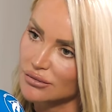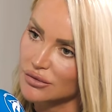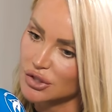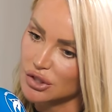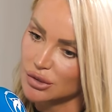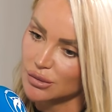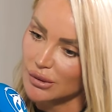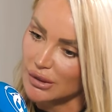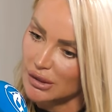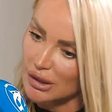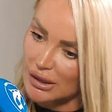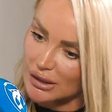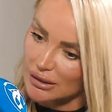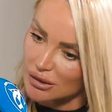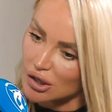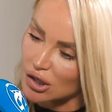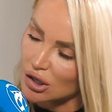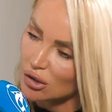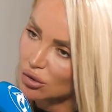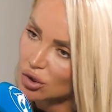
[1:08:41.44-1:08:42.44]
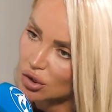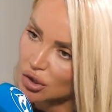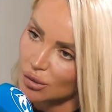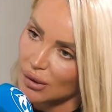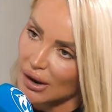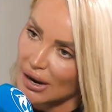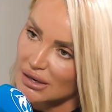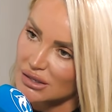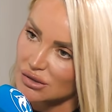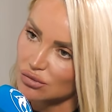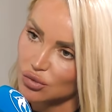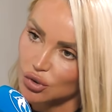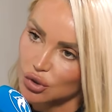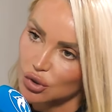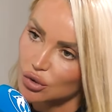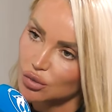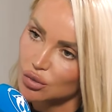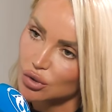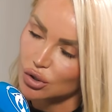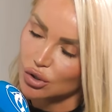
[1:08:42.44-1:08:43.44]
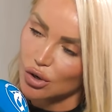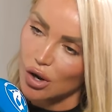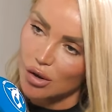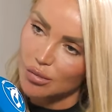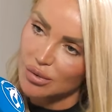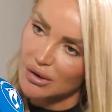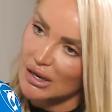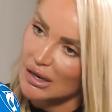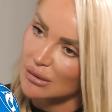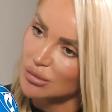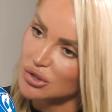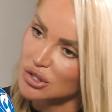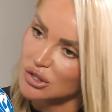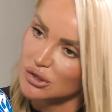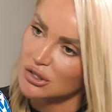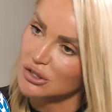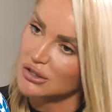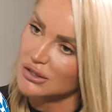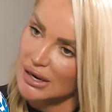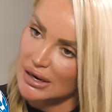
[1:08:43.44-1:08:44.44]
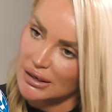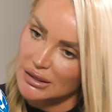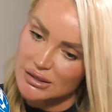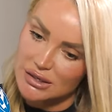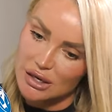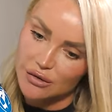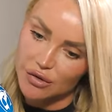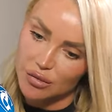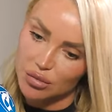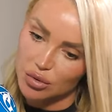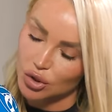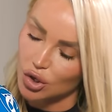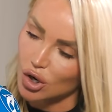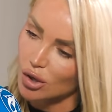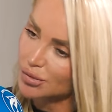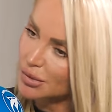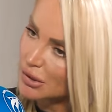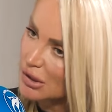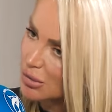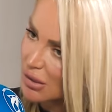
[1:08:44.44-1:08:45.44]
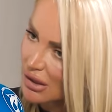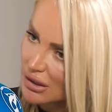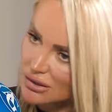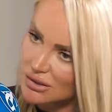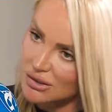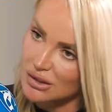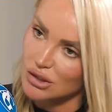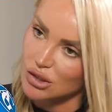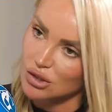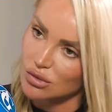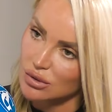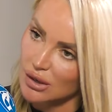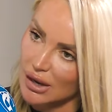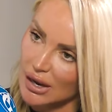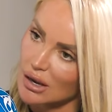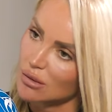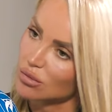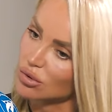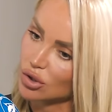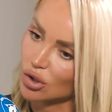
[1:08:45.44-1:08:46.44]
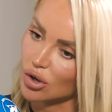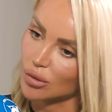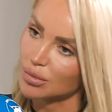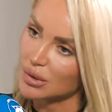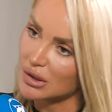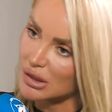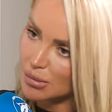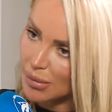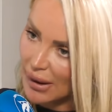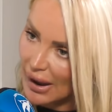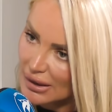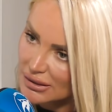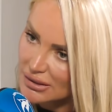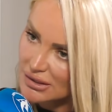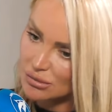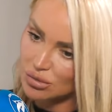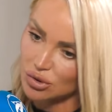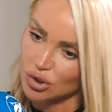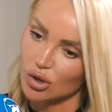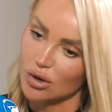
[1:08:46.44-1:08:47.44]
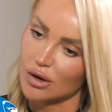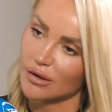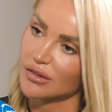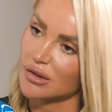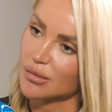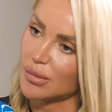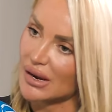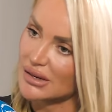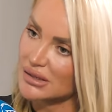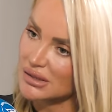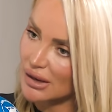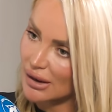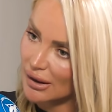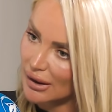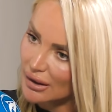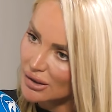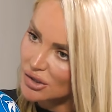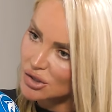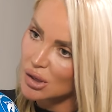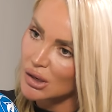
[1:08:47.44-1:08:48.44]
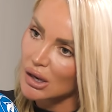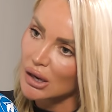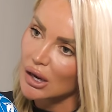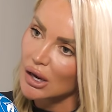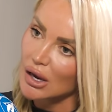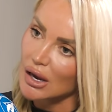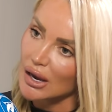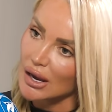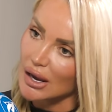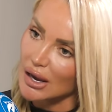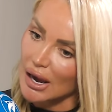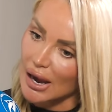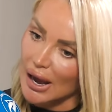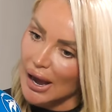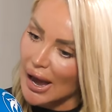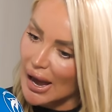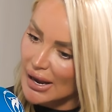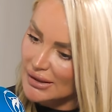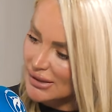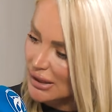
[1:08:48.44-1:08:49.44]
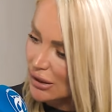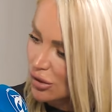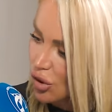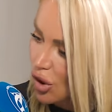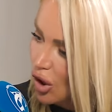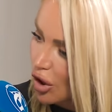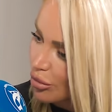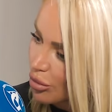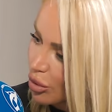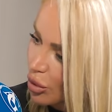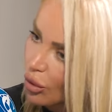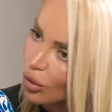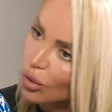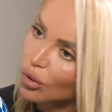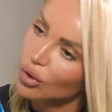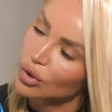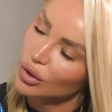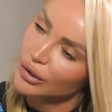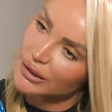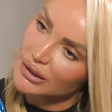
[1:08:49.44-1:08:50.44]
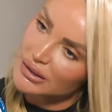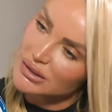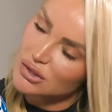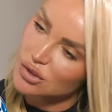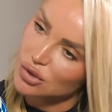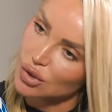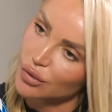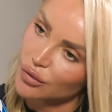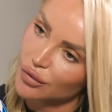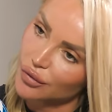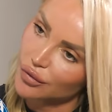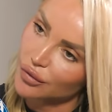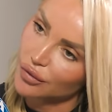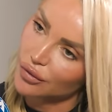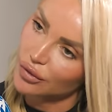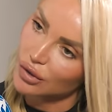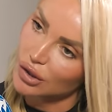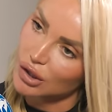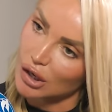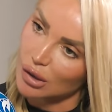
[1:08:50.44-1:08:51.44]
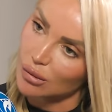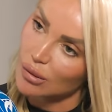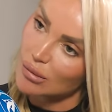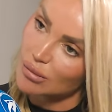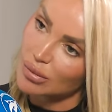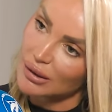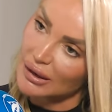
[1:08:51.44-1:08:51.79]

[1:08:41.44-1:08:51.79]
to an, eh, you know, otherwise Rude would not have been able to sustain itself. It would not be the biggest in the UK. It would not be the best. It would not have the best girls had I not put all this stuff you know, in